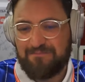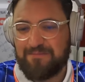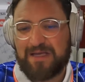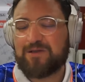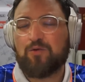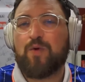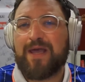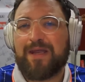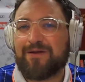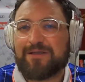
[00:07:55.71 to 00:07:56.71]
That's the
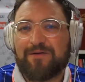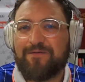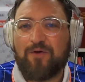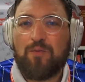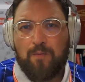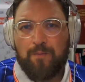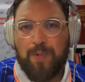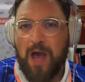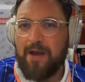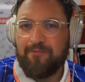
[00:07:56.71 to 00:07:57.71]
weirdness of football.
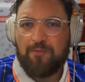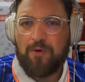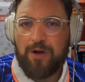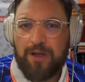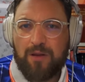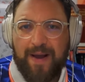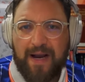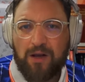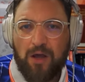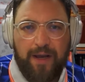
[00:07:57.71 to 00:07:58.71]
But everyone in the
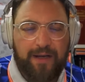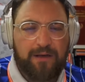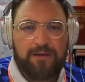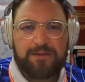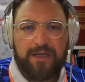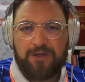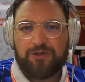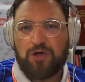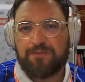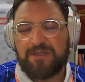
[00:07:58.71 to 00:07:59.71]
back line did a
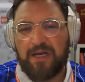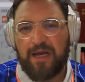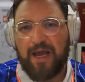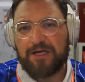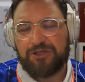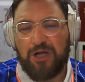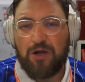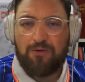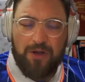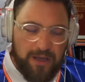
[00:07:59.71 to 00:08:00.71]
job today.
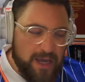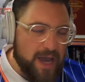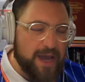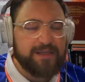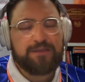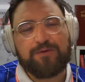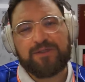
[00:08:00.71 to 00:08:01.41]
Hashioka, yes.